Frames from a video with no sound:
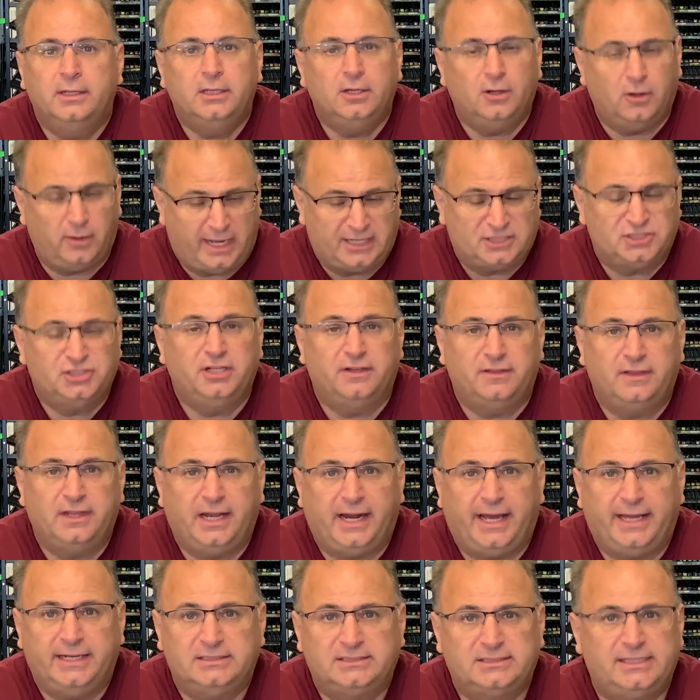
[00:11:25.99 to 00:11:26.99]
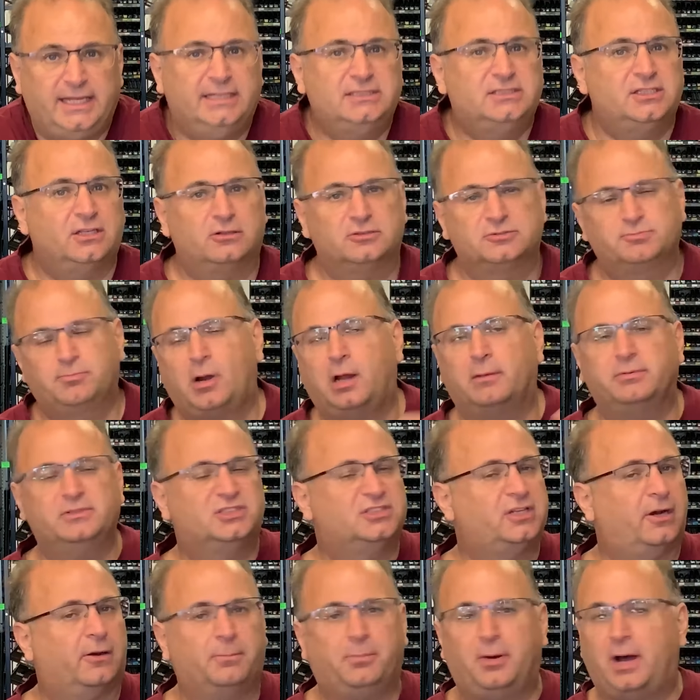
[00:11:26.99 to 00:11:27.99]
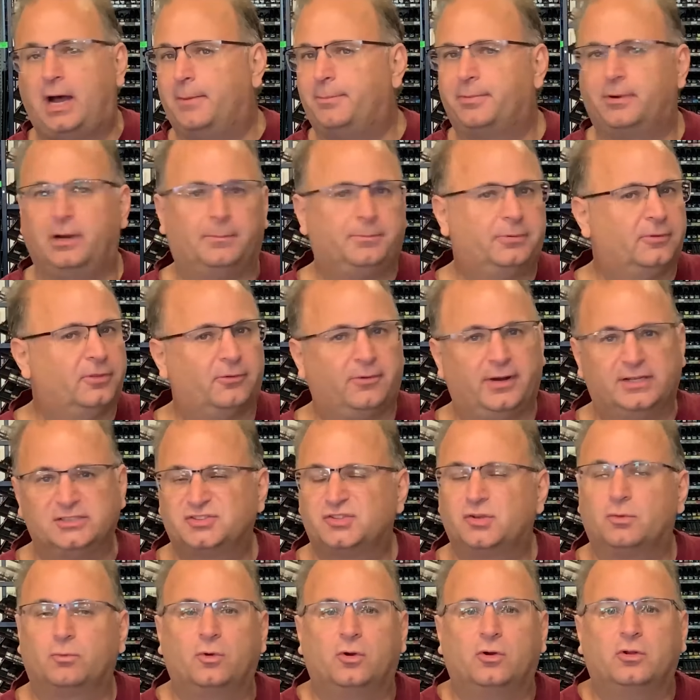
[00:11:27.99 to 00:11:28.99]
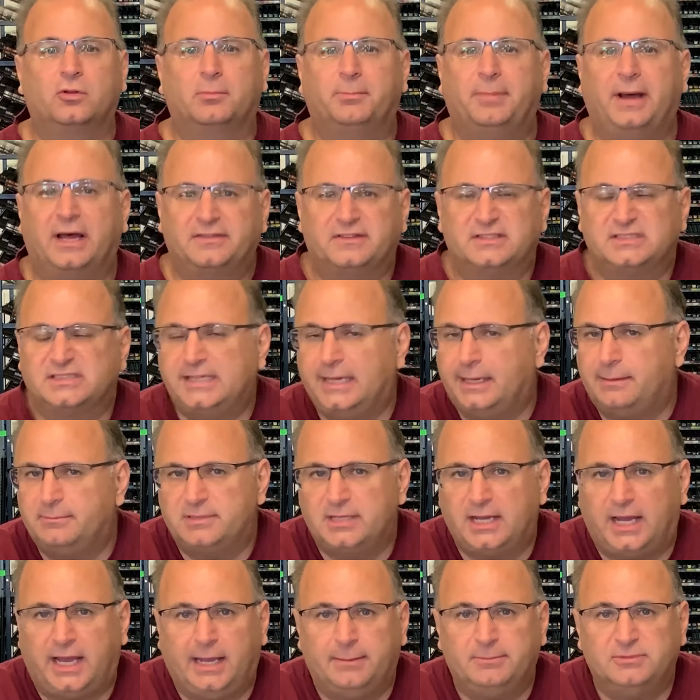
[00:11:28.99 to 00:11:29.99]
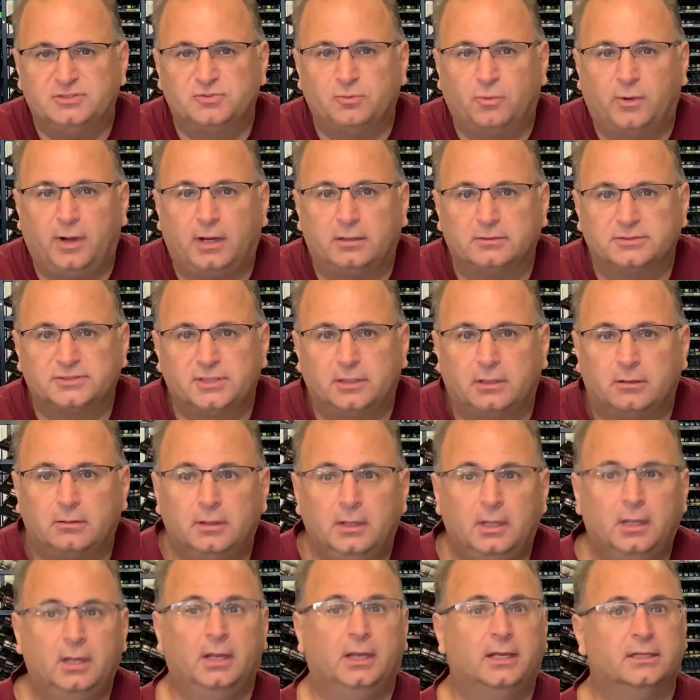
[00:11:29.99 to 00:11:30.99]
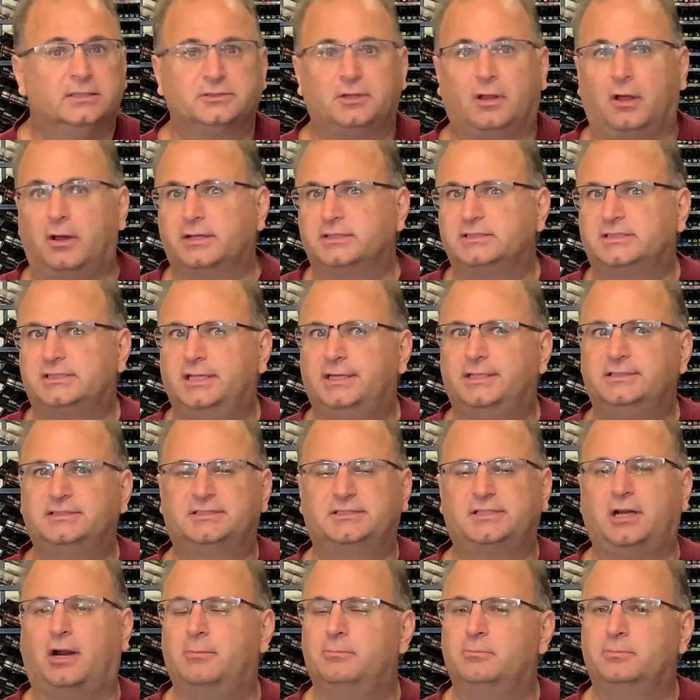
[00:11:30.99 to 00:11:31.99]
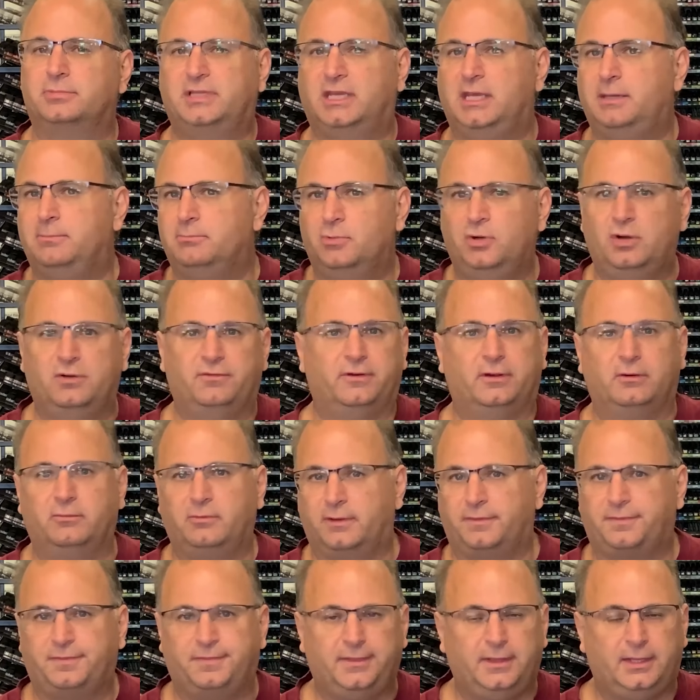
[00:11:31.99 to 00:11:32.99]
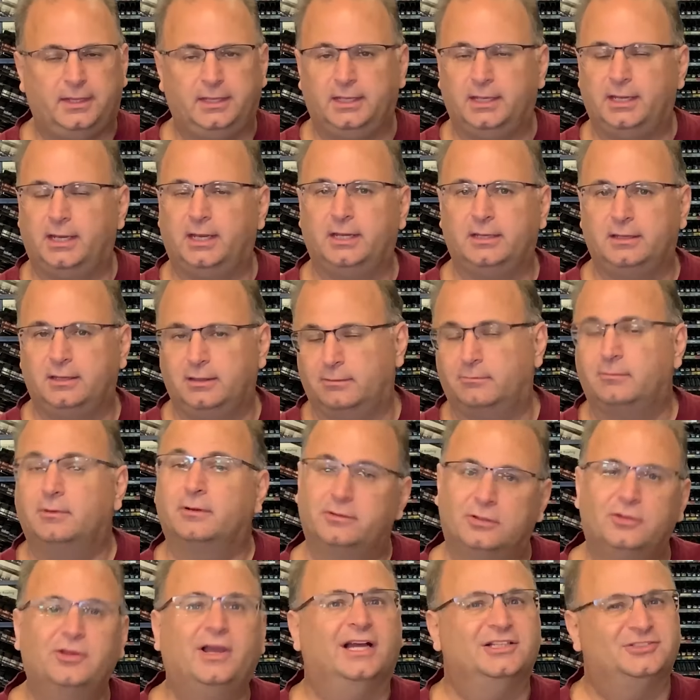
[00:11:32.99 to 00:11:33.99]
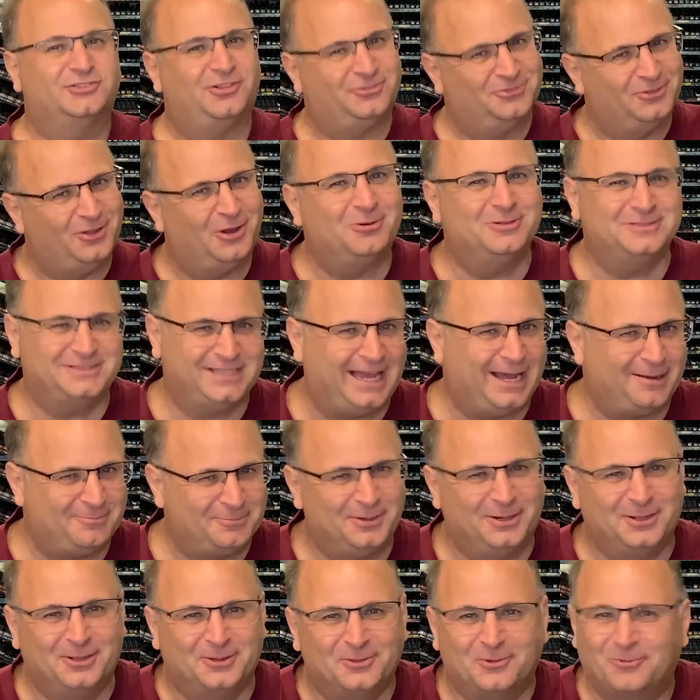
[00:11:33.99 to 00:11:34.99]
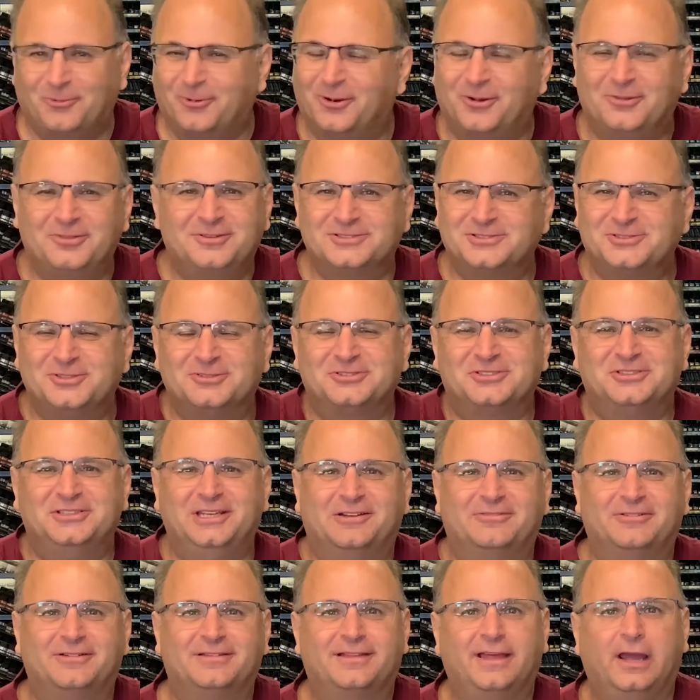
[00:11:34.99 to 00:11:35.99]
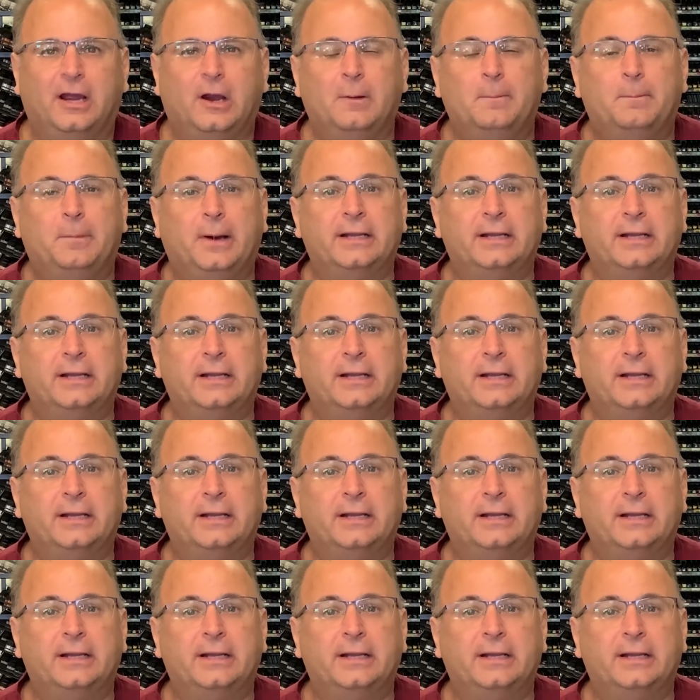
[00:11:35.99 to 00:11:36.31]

You know, actually in the United States, it'll probably start popping up in the rest of the world about the same time as well. So as long as things start, keep moving with the, uh, you know, you guys all know what's happening in the world. There's no secret there.